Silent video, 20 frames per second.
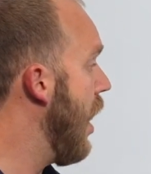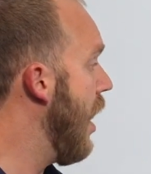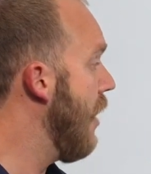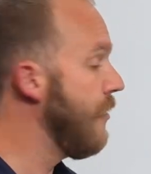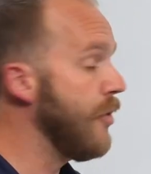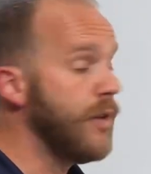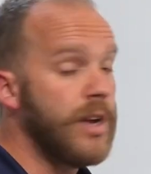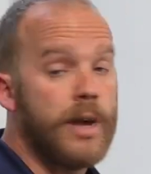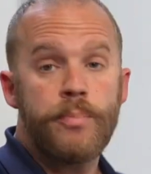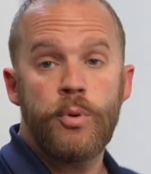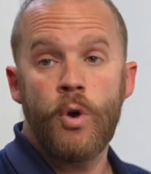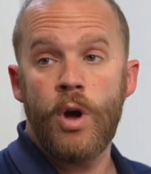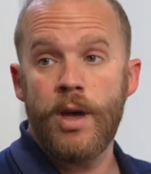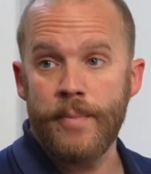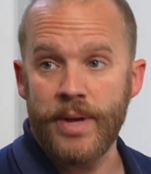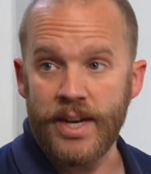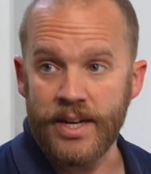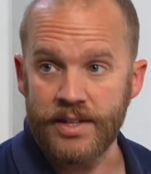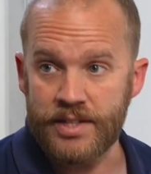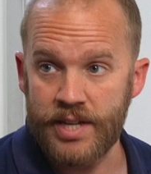every
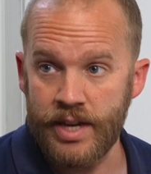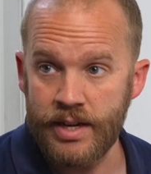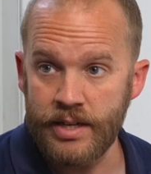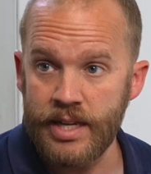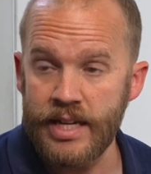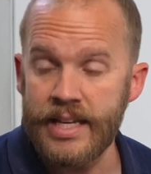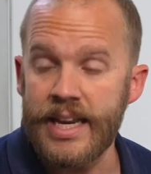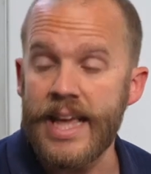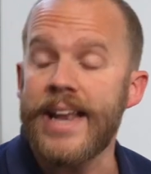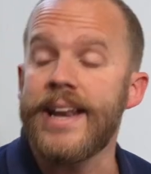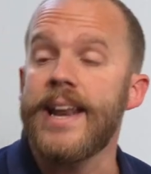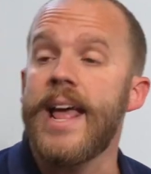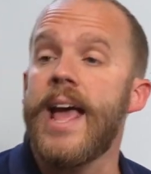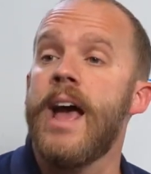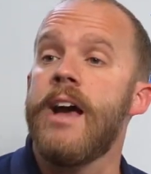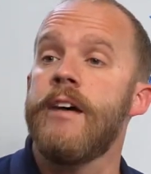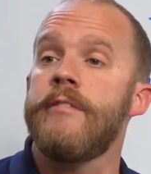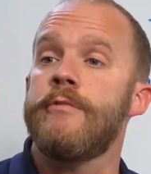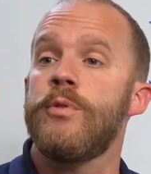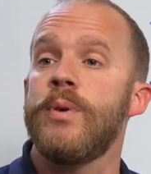appointment attended, and
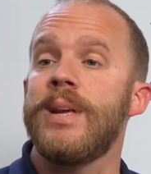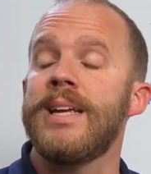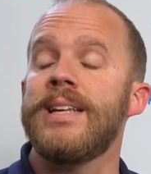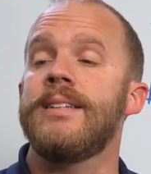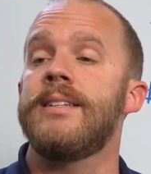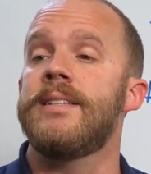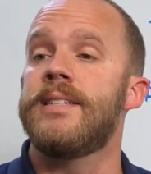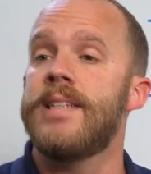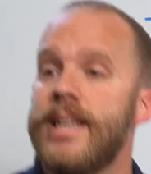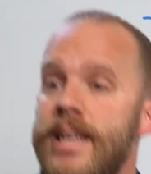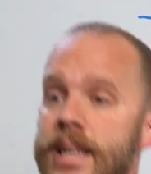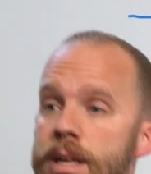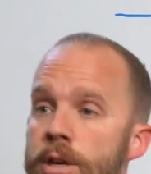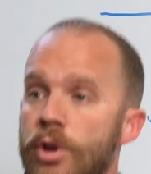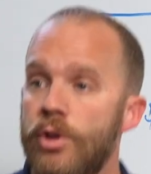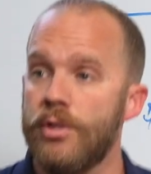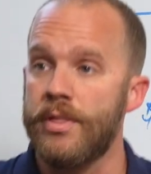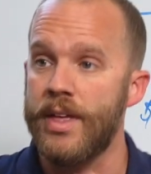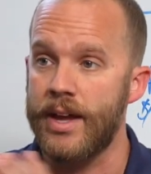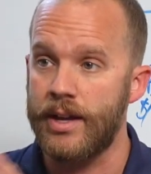every
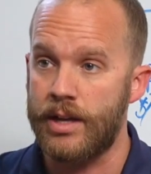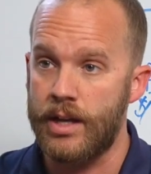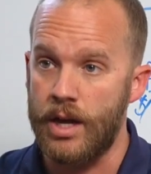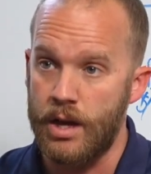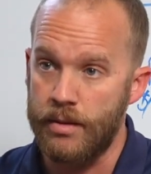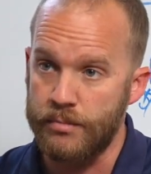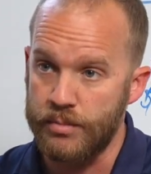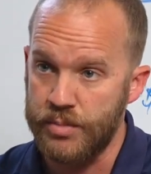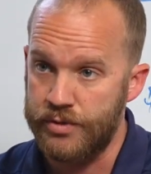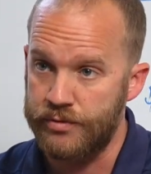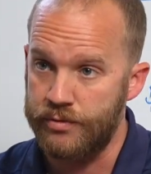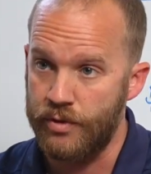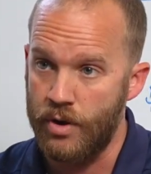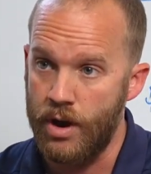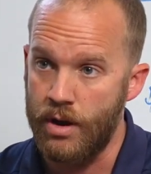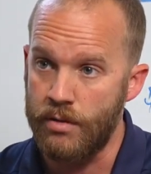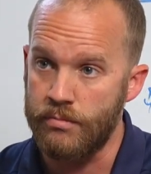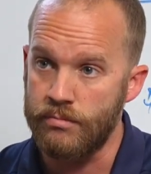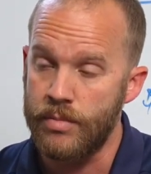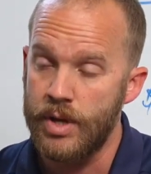deal that comes
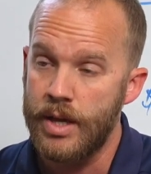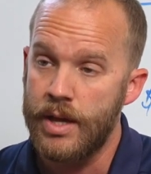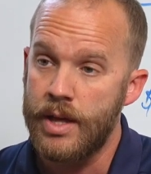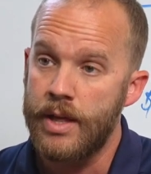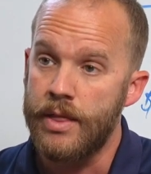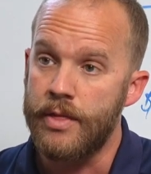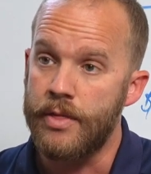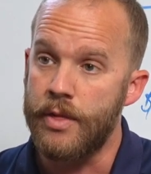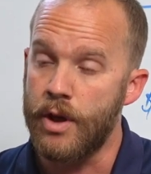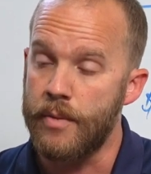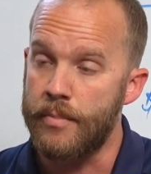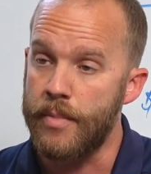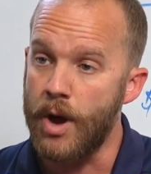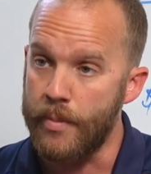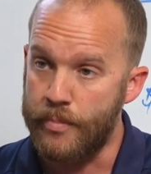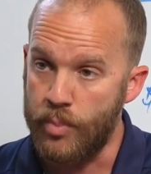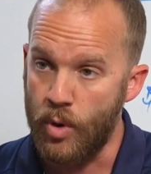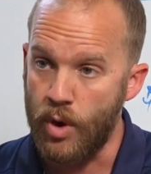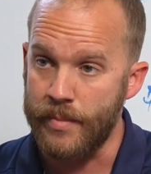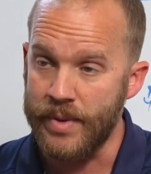from the
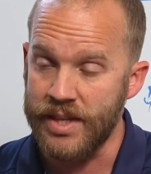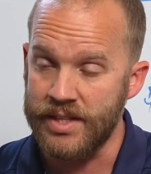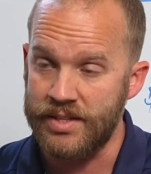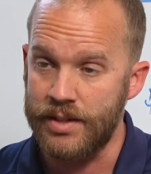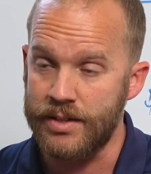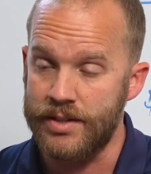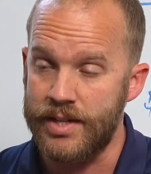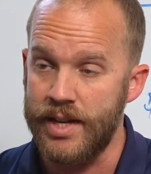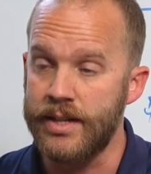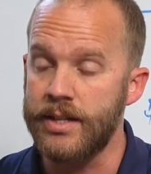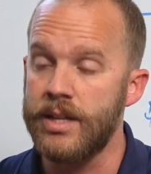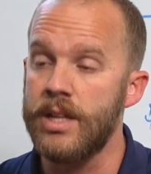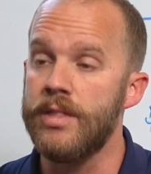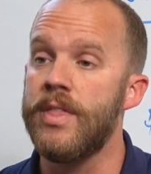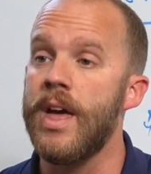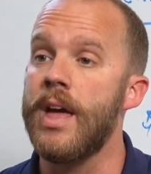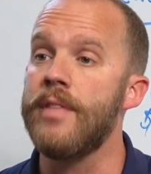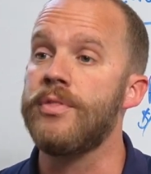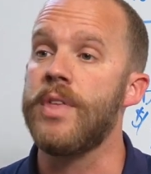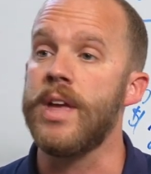appointments
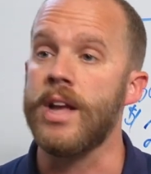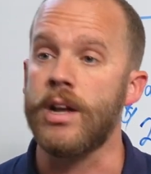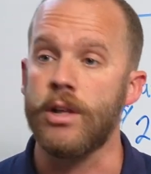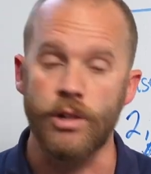attended that they